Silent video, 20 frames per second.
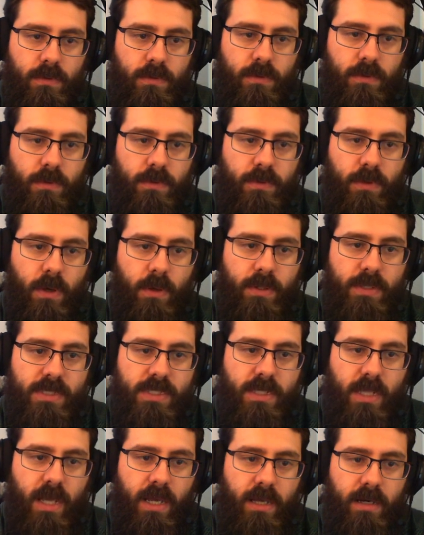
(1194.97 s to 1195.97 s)
you'll notice
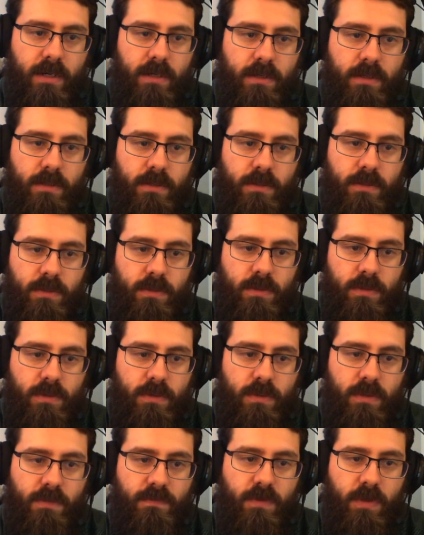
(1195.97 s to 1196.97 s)
that
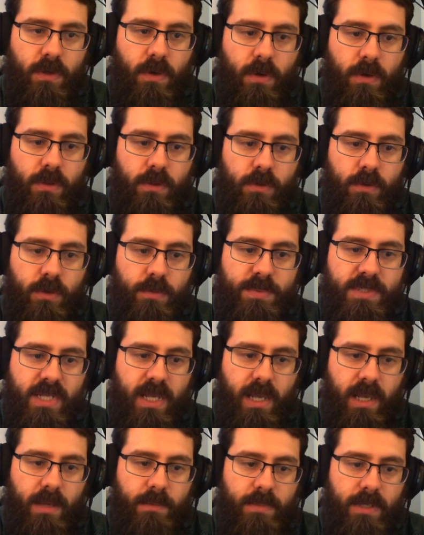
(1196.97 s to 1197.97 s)
if you go to the groups
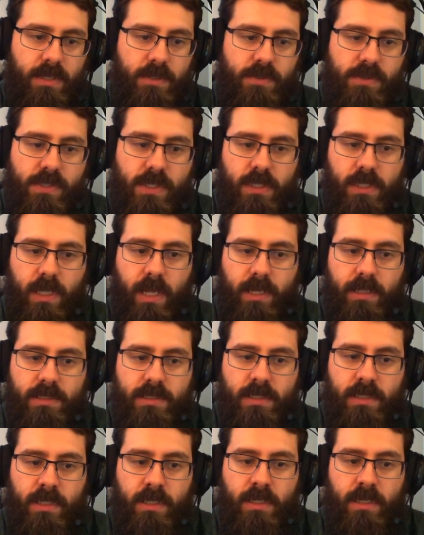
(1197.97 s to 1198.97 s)
tab and you
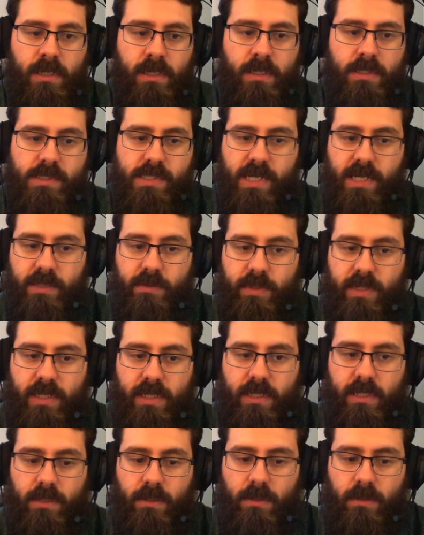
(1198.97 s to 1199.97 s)
select tailoring
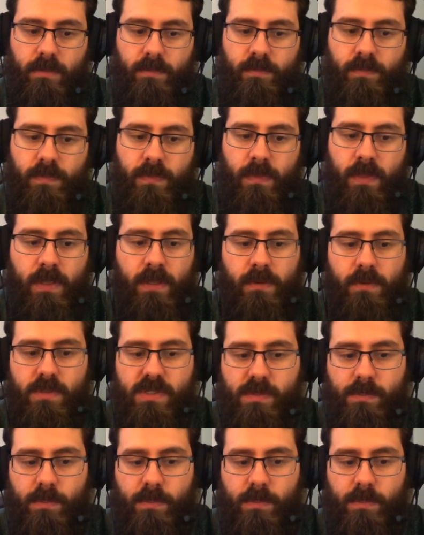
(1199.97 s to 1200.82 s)
gear, there's a